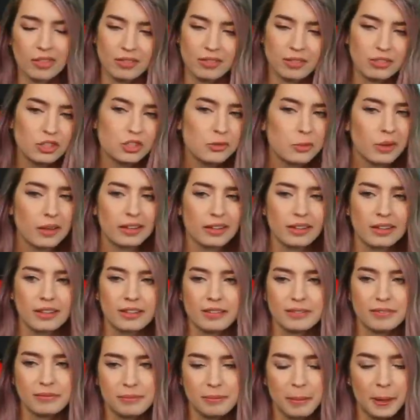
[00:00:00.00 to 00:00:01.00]
She's really good.
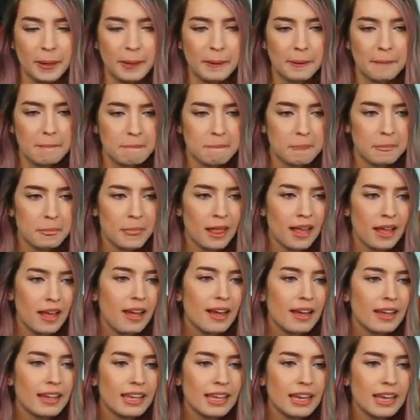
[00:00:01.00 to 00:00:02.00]
But
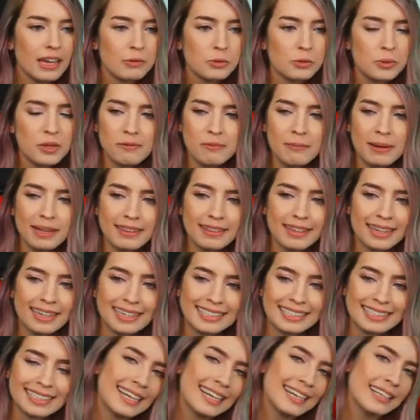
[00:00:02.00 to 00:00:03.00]
yeah, I'm just waiting for my luck
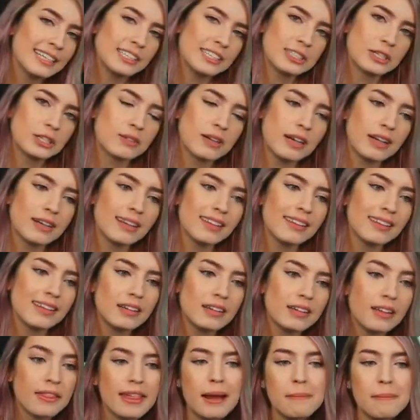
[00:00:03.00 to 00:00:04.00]
to kind of turn around a little.
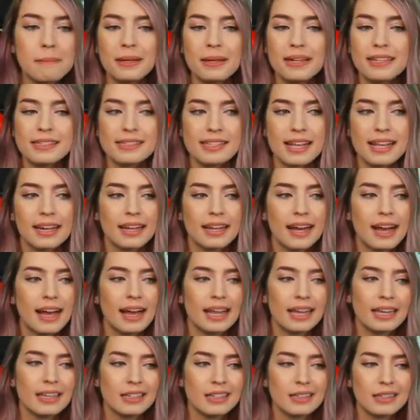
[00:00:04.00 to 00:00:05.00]
That being said,
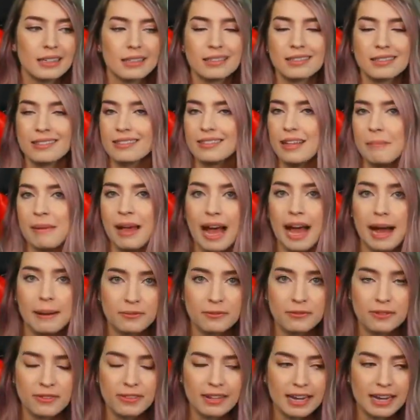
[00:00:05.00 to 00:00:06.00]
I am happy
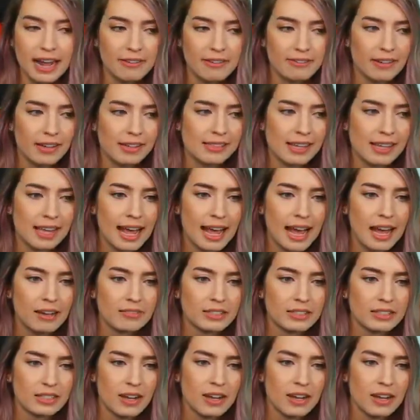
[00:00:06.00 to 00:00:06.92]
for the Nat 5s I haven't gotten.